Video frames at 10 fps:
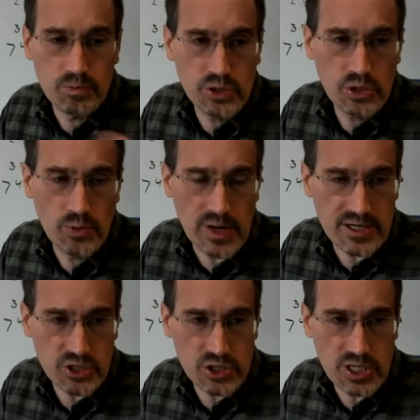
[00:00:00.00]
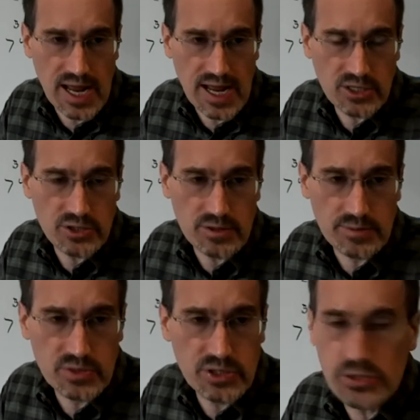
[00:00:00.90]
two-ish
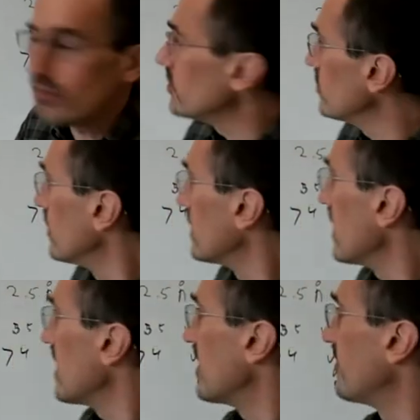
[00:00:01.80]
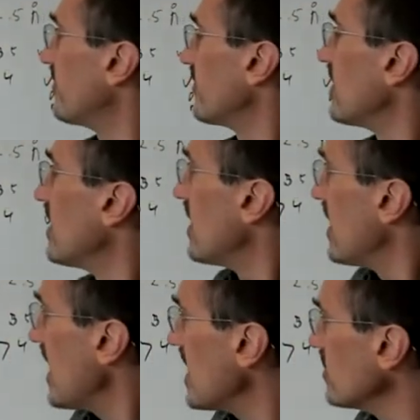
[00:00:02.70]
angstroms, two, two and a half
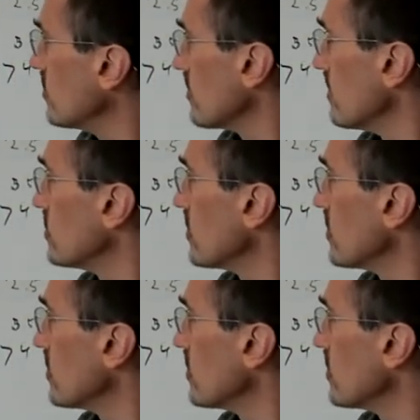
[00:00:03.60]
angstroms.